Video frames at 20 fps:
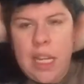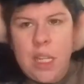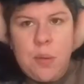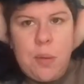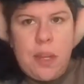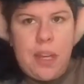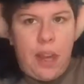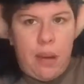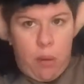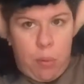
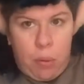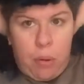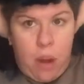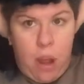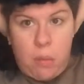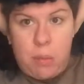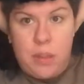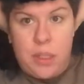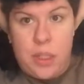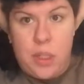week I will
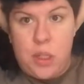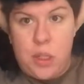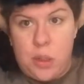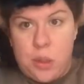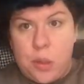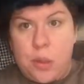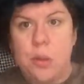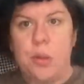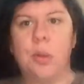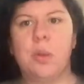probably
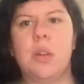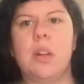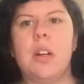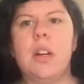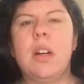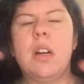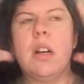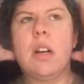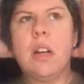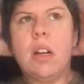do
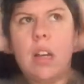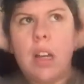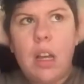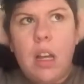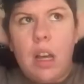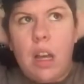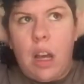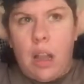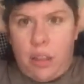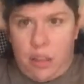
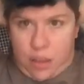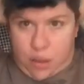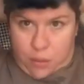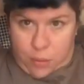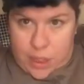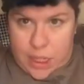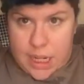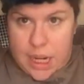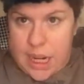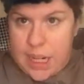a
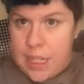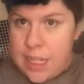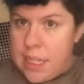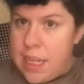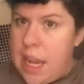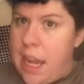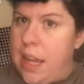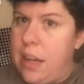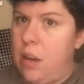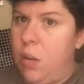3-day
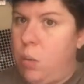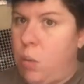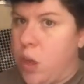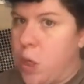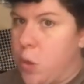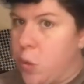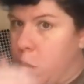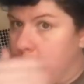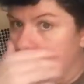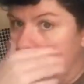set,
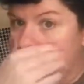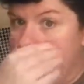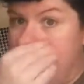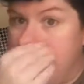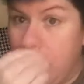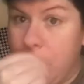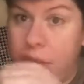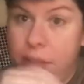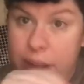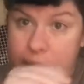which will be
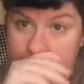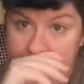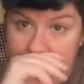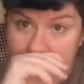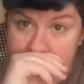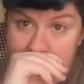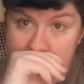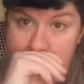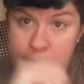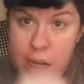3
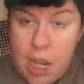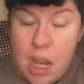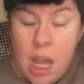videos,